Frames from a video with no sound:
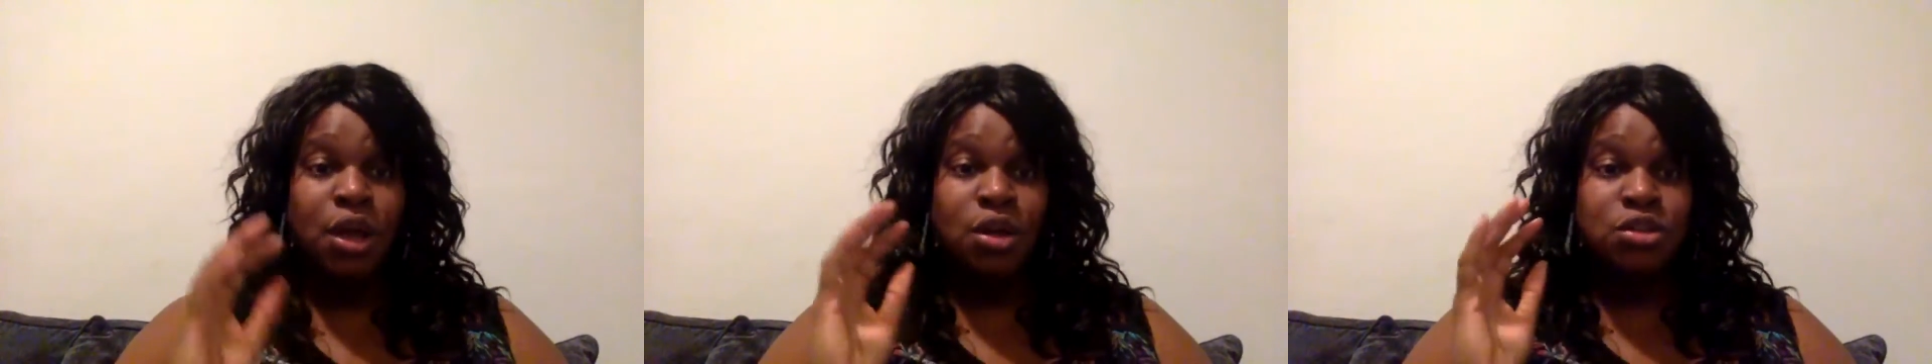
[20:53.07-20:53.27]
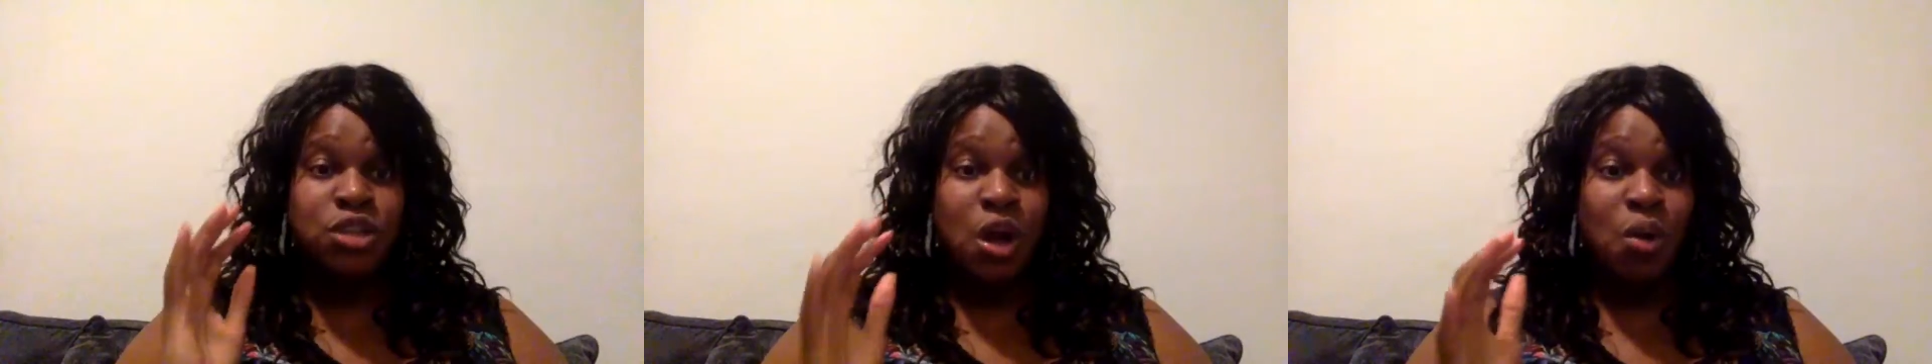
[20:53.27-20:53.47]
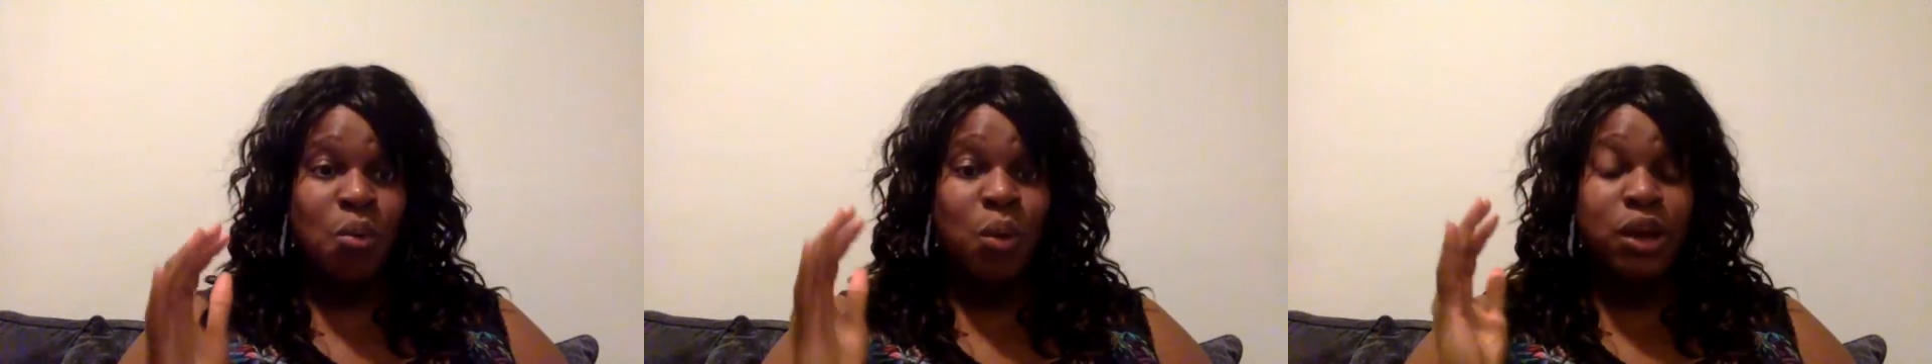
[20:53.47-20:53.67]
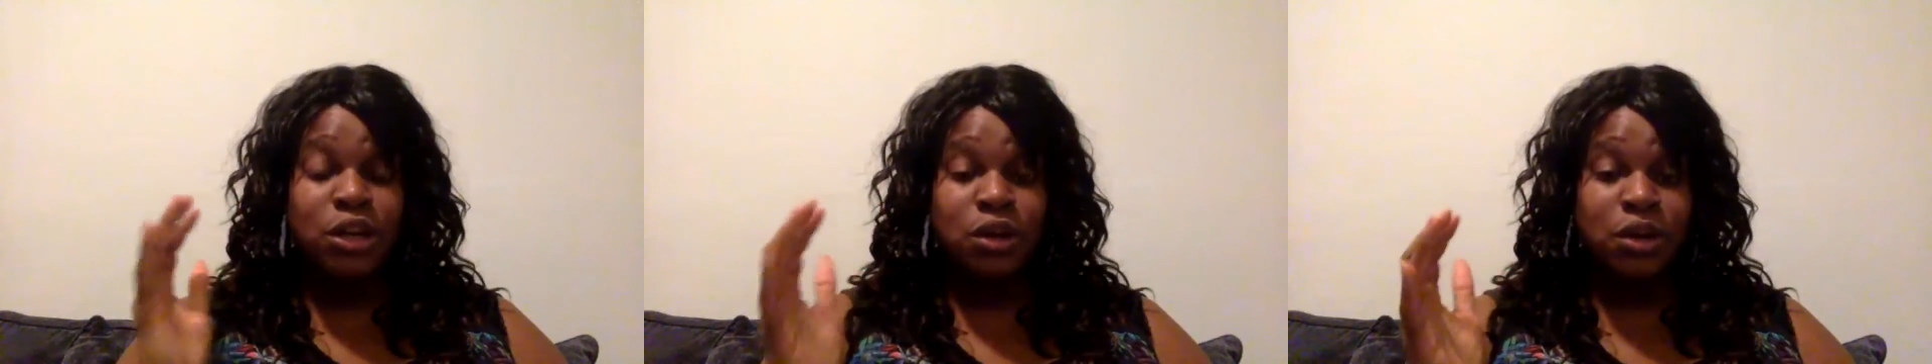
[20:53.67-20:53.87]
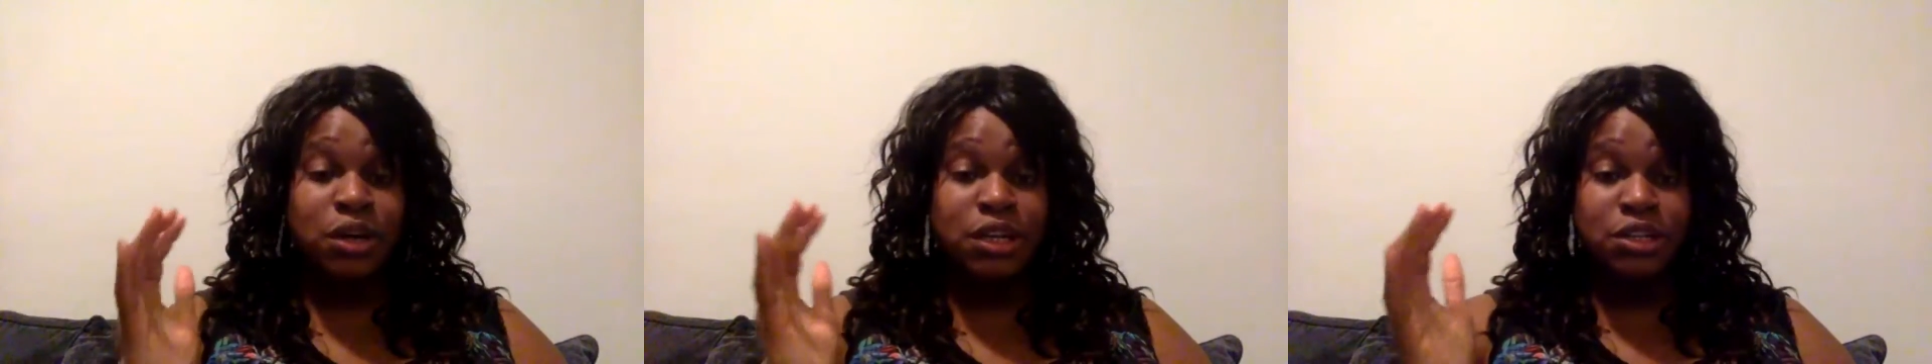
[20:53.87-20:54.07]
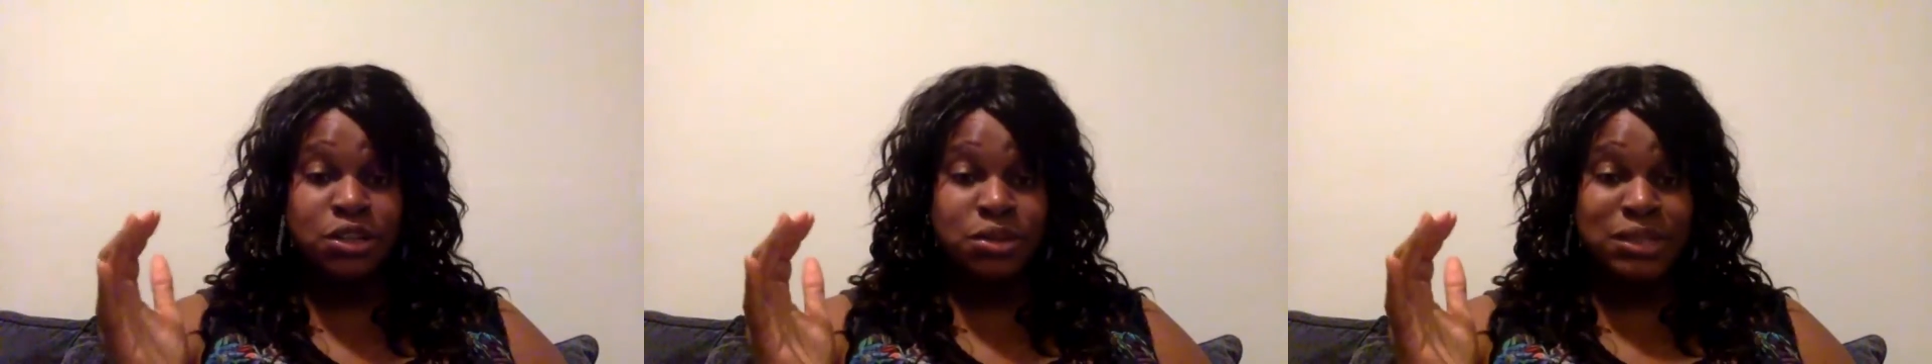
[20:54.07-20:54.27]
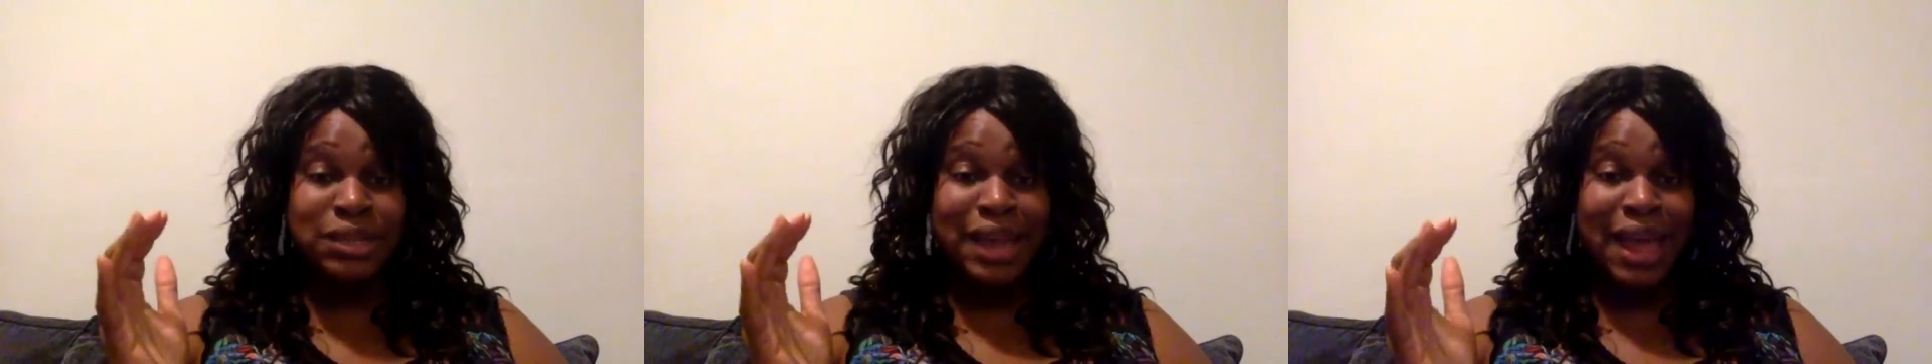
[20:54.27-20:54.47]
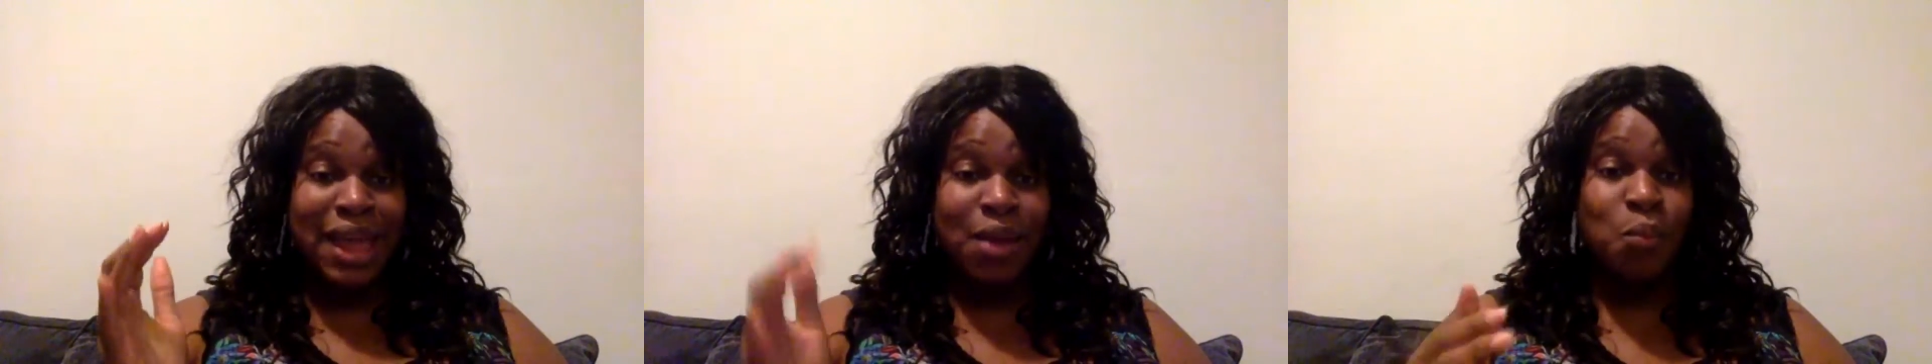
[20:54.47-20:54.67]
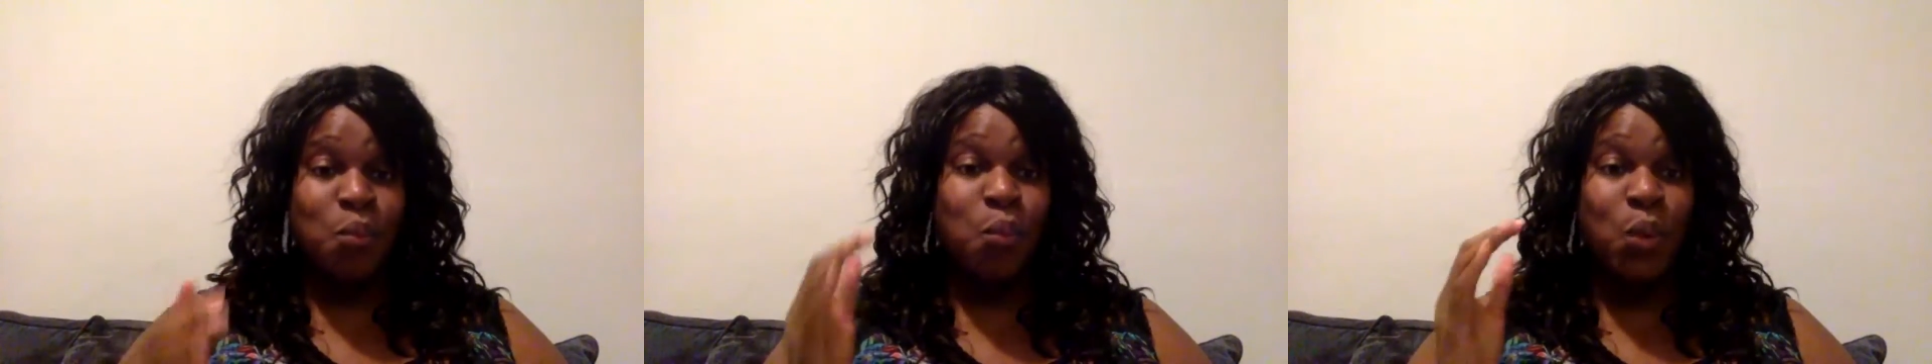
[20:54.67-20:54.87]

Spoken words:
So what are you going to do today?